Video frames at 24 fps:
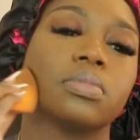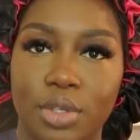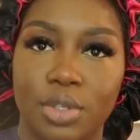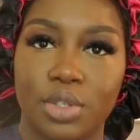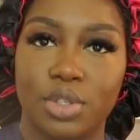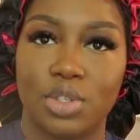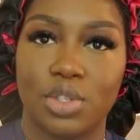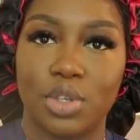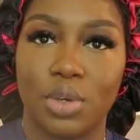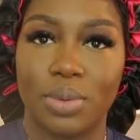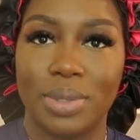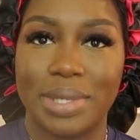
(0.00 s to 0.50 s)

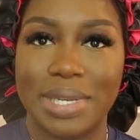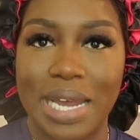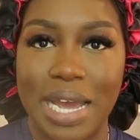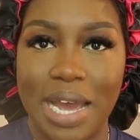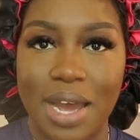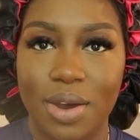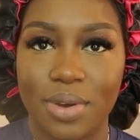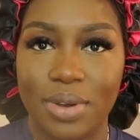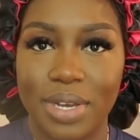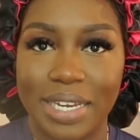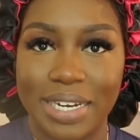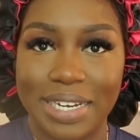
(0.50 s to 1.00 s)
So
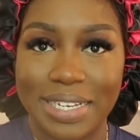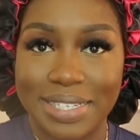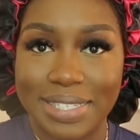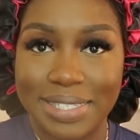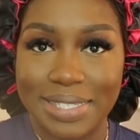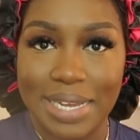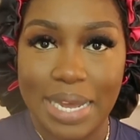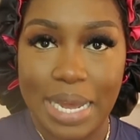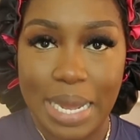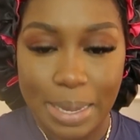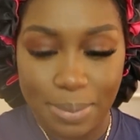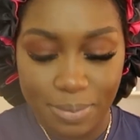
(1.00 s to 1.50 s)
now it is
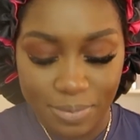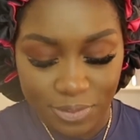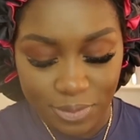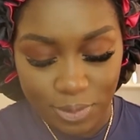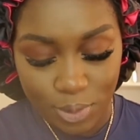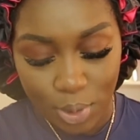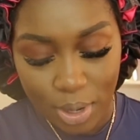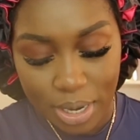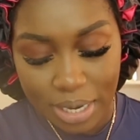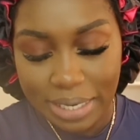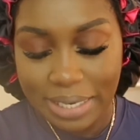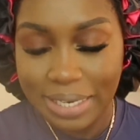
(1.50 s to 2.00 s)
time
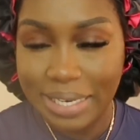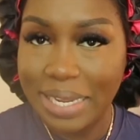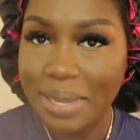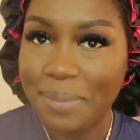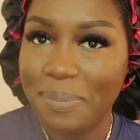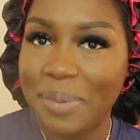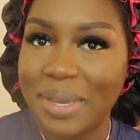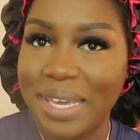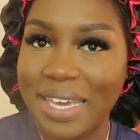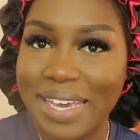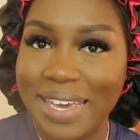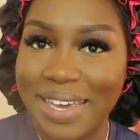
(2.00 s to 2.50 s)
for
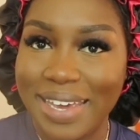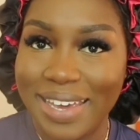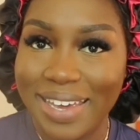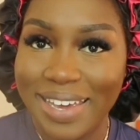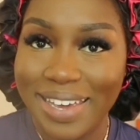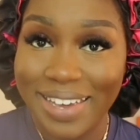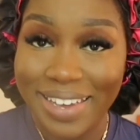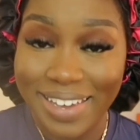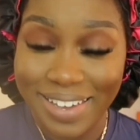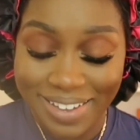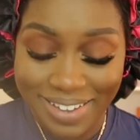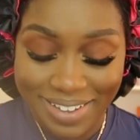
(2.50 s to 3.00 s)

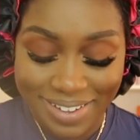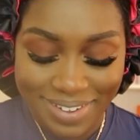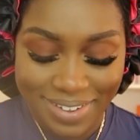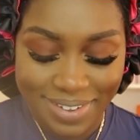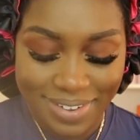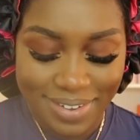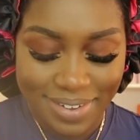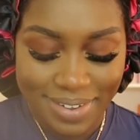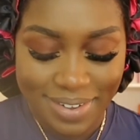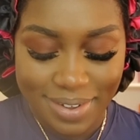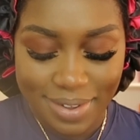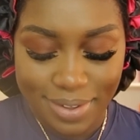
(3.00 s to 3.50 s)
lippy.
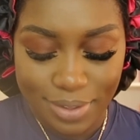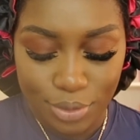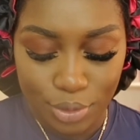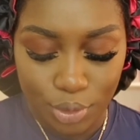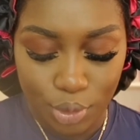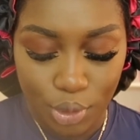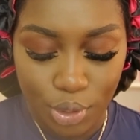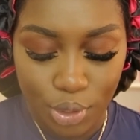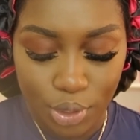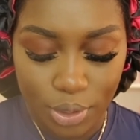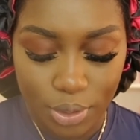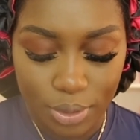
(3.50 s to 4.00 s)

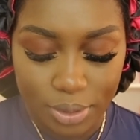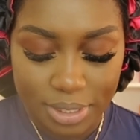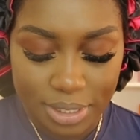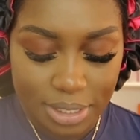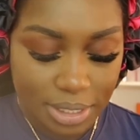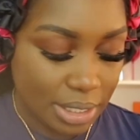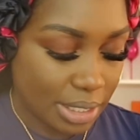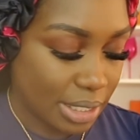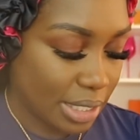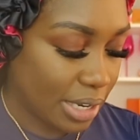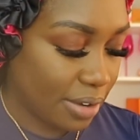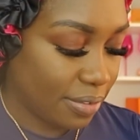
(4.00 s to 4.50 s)
The
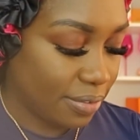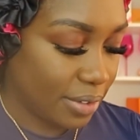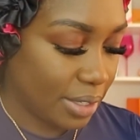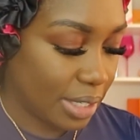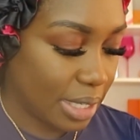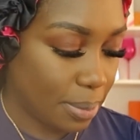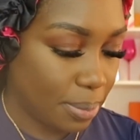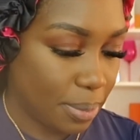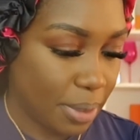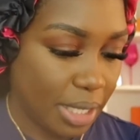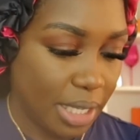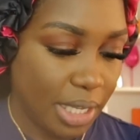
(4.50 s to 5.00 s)
girls love
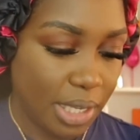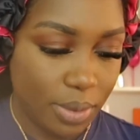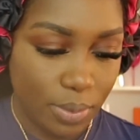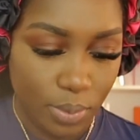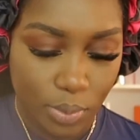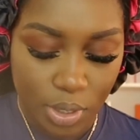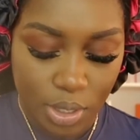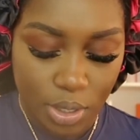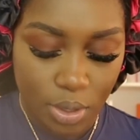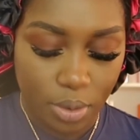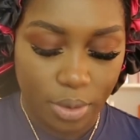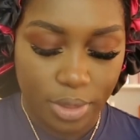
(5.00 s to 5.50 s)
lippy,
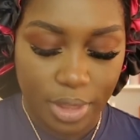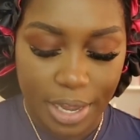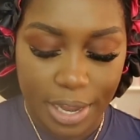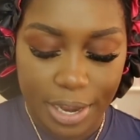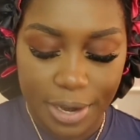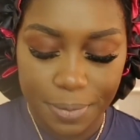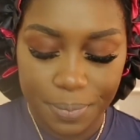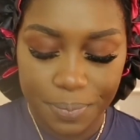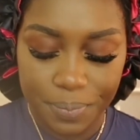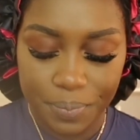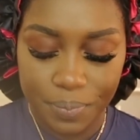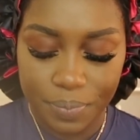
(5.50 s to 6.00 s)
we know
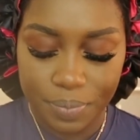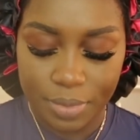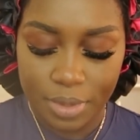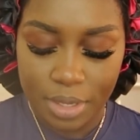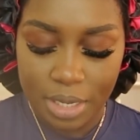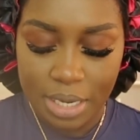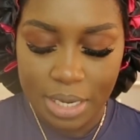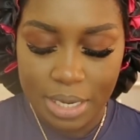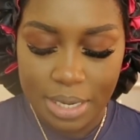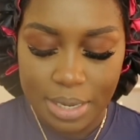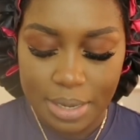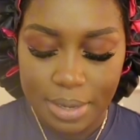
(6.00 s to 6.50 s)
that.
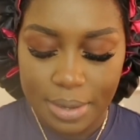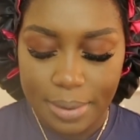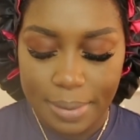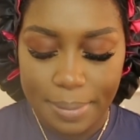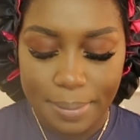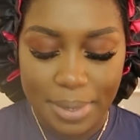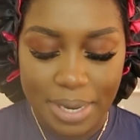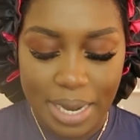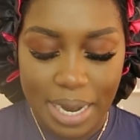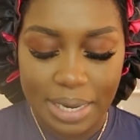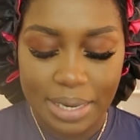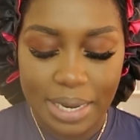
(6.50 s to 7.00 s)

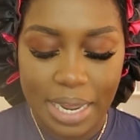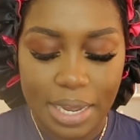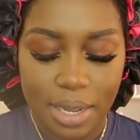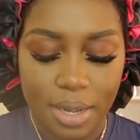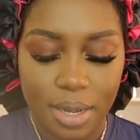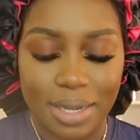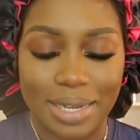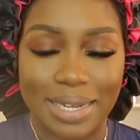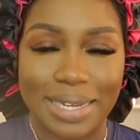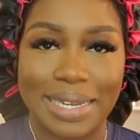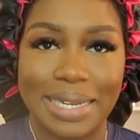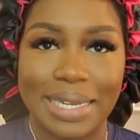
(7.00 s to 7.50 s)
But I
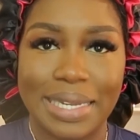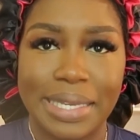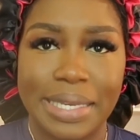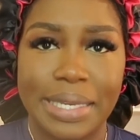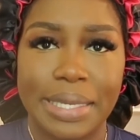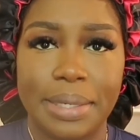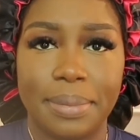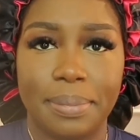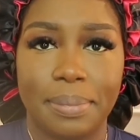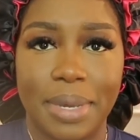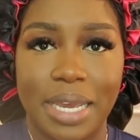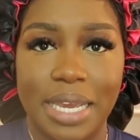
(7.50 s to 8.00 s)
like a
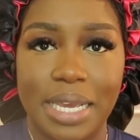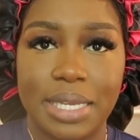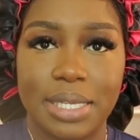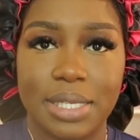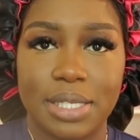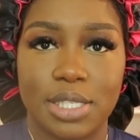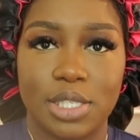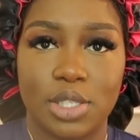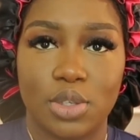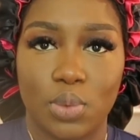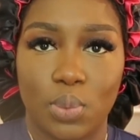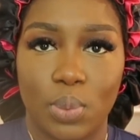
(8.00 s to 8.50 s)
clean
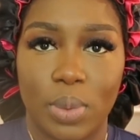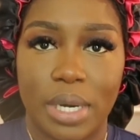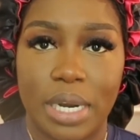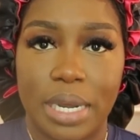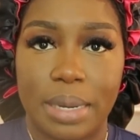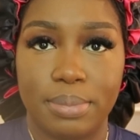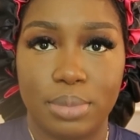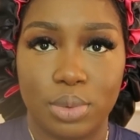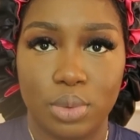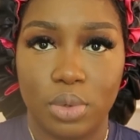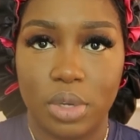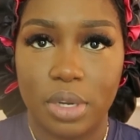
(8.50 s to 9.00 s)
base when
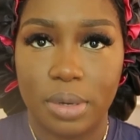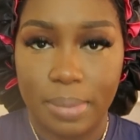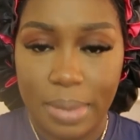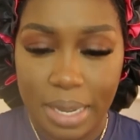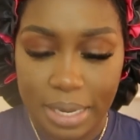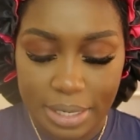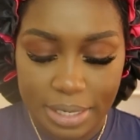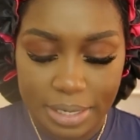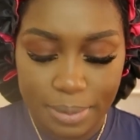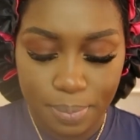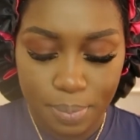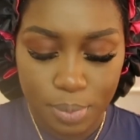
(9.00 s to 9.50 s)
I'm doing
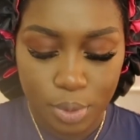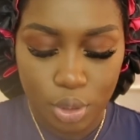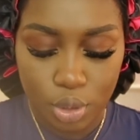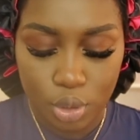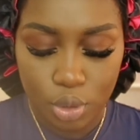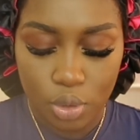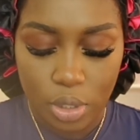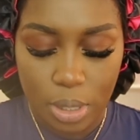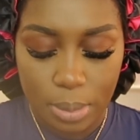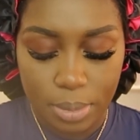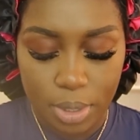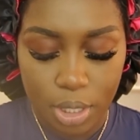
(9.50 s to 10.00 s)
my lips.
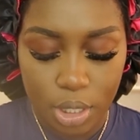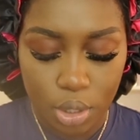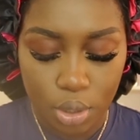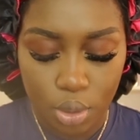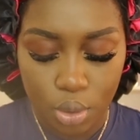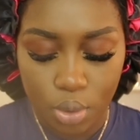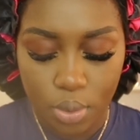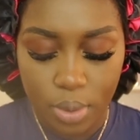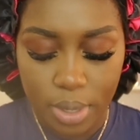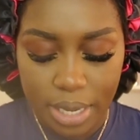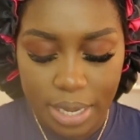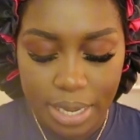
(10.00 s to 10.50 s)
So I'm gonna
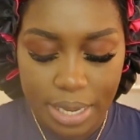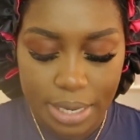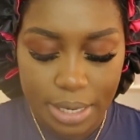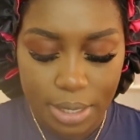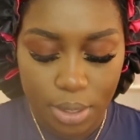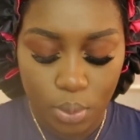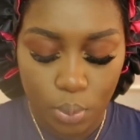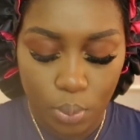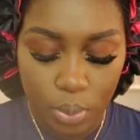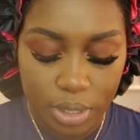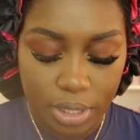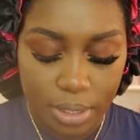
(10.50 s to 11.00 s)
go
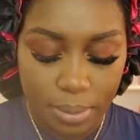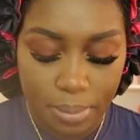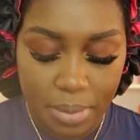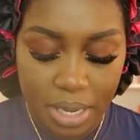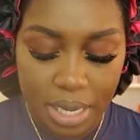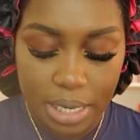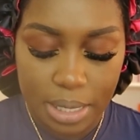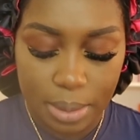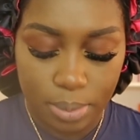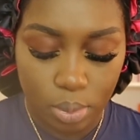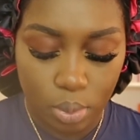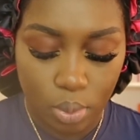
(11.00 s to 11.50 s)
ahead with a
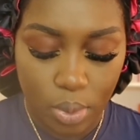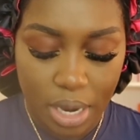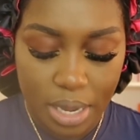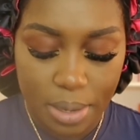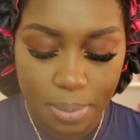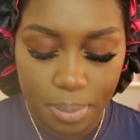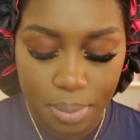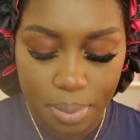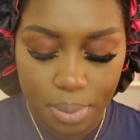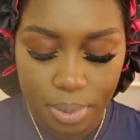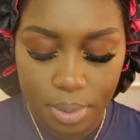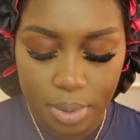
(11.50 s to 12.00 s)
makeup
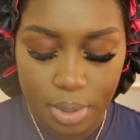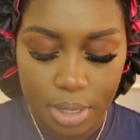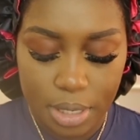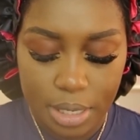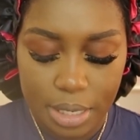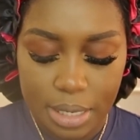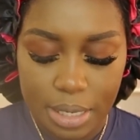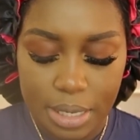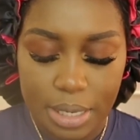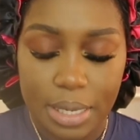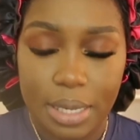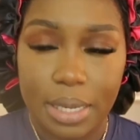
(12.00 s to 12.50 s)
wipe
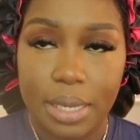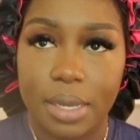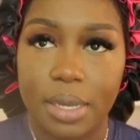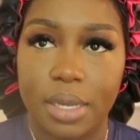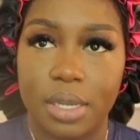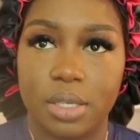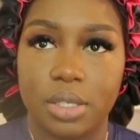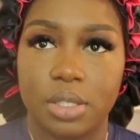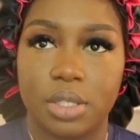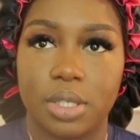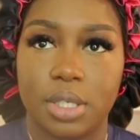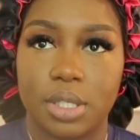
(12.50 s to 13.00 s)

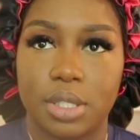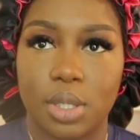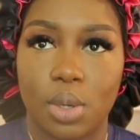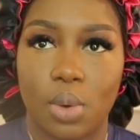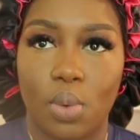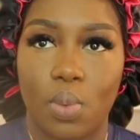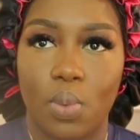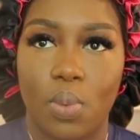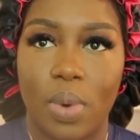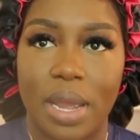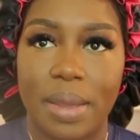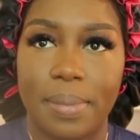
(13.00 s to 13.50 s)
and
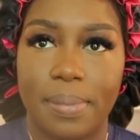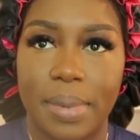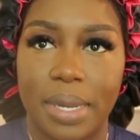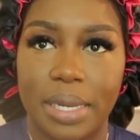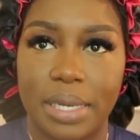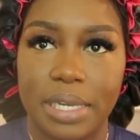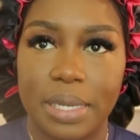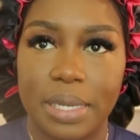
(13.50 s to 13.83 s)
just wipe my